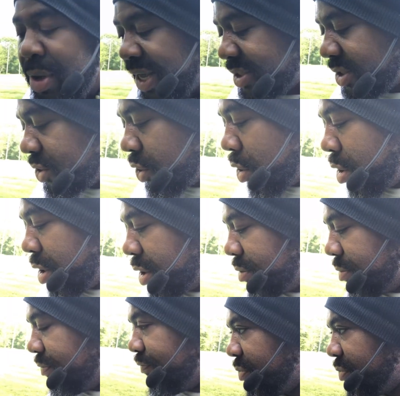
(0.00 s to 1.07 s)
based
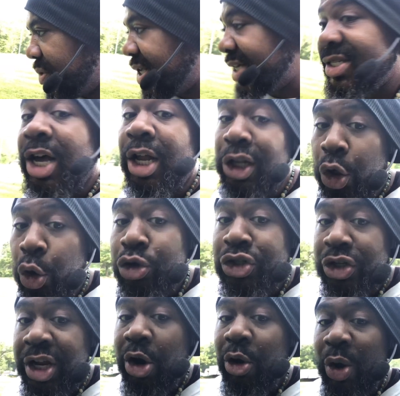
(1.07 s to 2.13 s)
on this
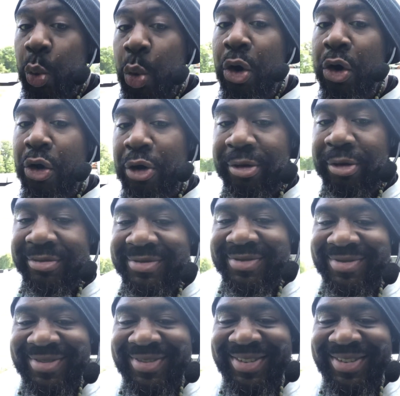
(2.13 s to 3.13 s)
illusionary world,